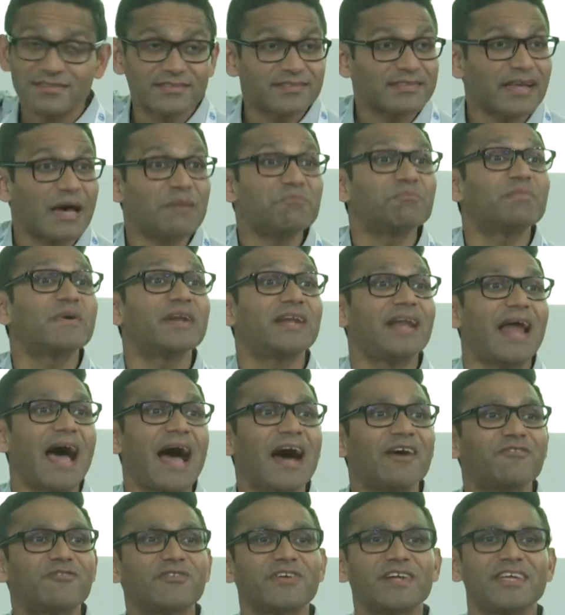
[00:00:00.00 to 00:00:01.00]
sample
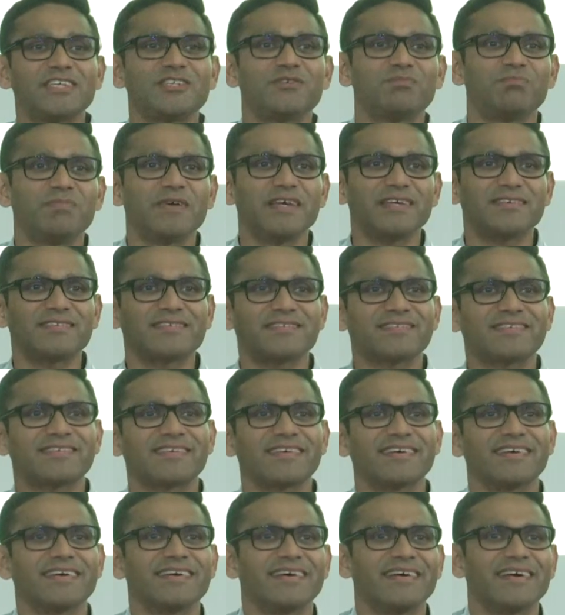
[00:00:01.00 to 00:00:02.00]
average based
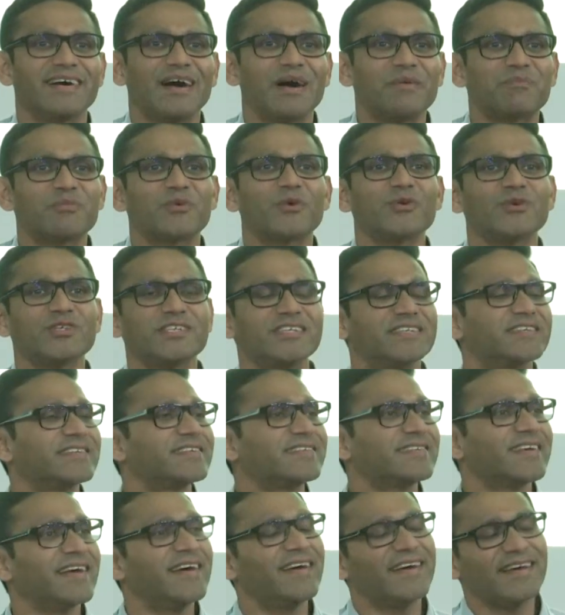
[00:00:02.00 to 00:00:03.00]

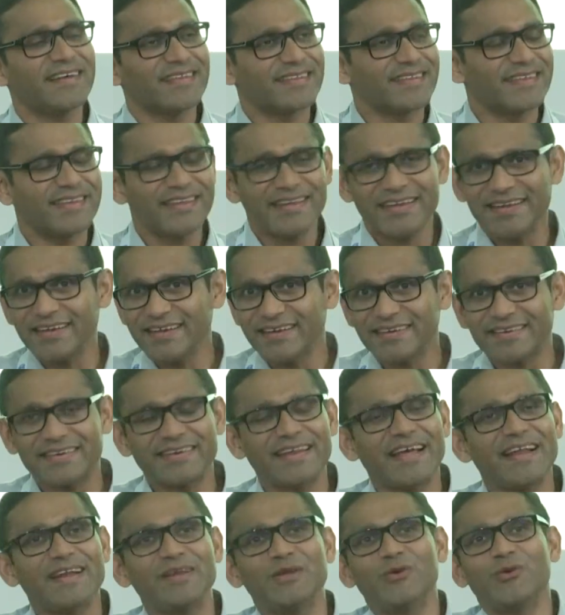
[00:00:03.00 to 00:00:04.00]
approaches, they
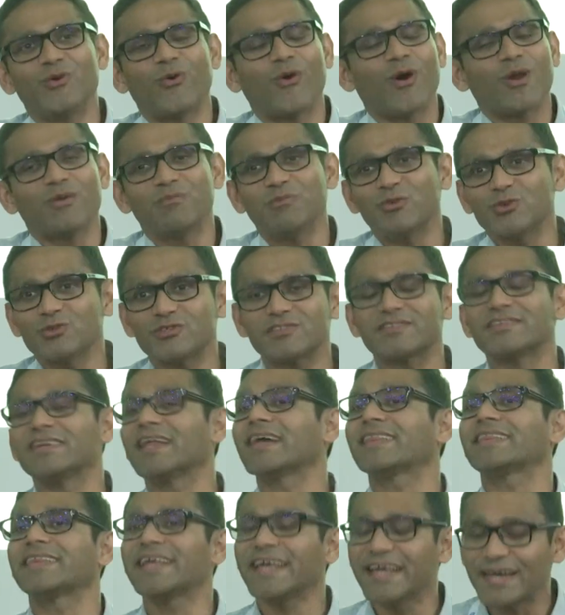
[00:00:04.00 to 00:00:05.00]
tell you almost
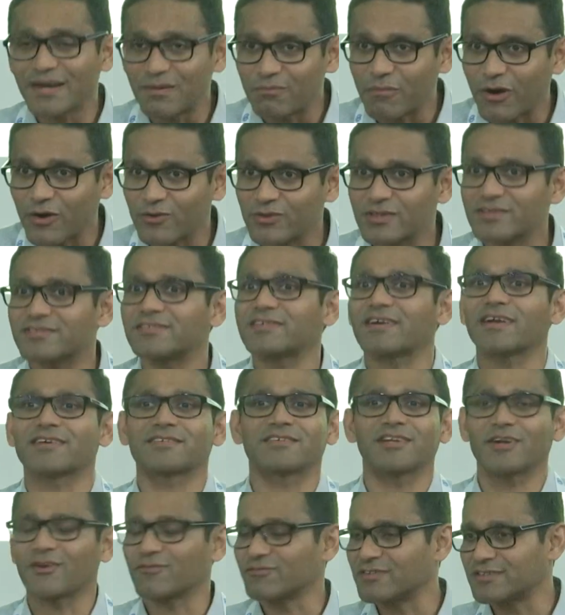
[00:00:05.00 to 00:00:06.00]
nothing about the
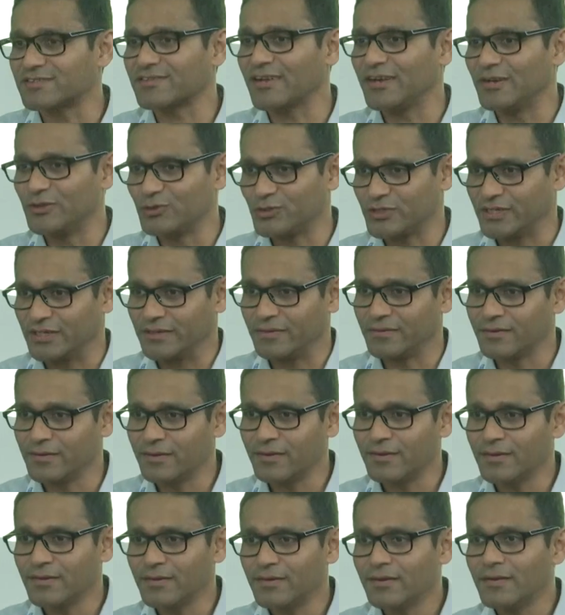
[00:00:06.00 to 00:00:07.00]
structure of the solution.
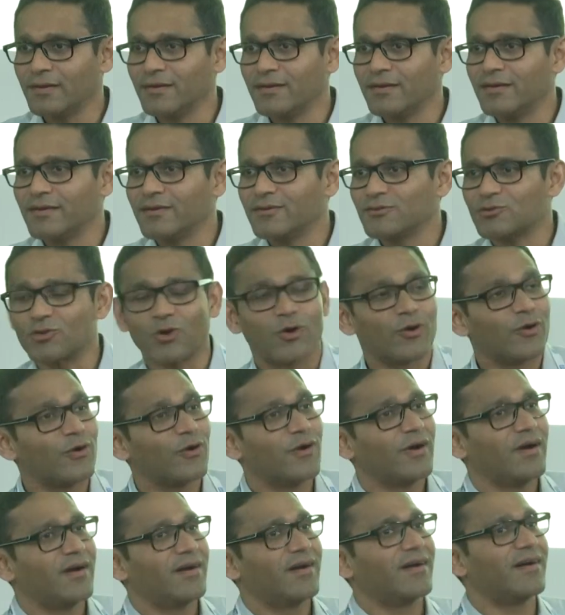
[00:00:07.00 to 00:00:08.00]

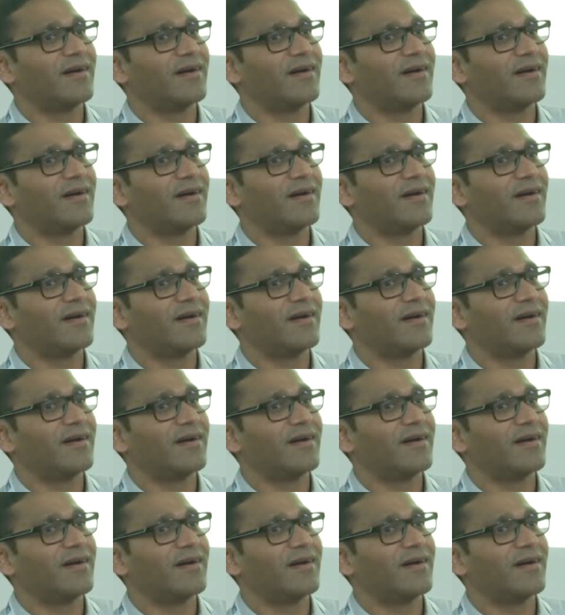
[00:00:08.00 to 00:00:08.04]
So